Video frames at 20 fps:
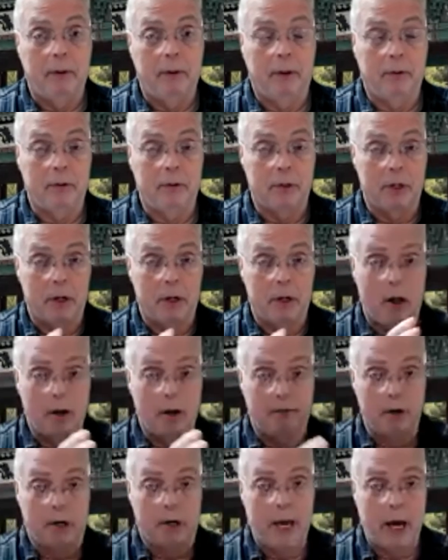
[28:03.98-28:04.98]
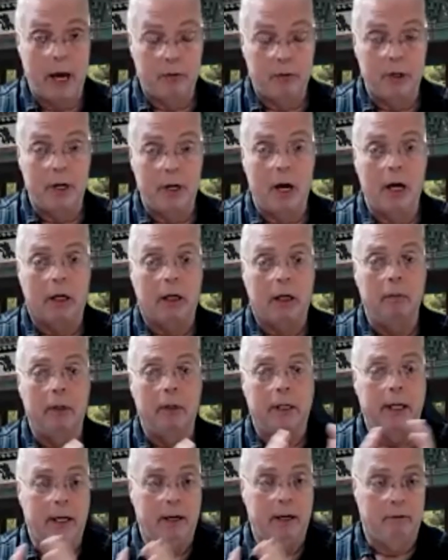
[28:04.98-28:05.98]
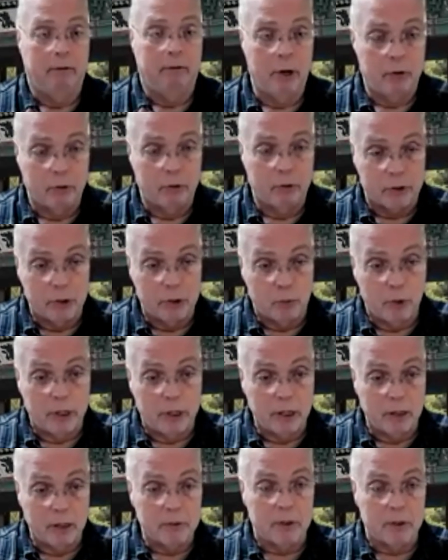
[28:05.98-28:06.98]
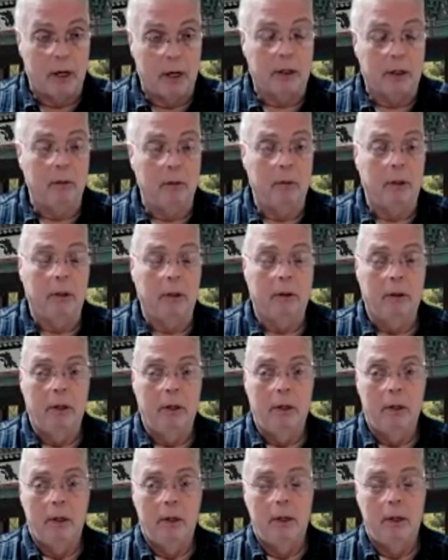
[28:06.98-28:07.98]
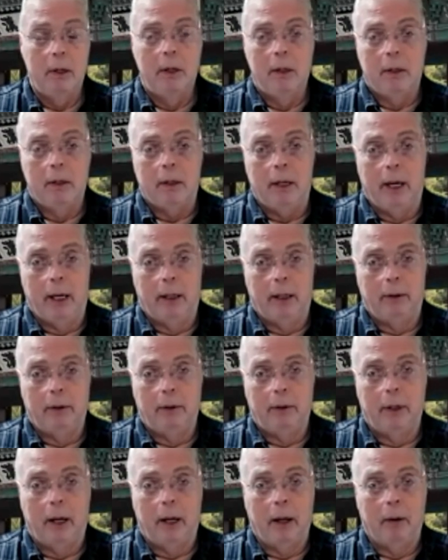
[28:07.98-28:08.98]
There's an Oliver Cadbury document and a Frederick G. Williams document, and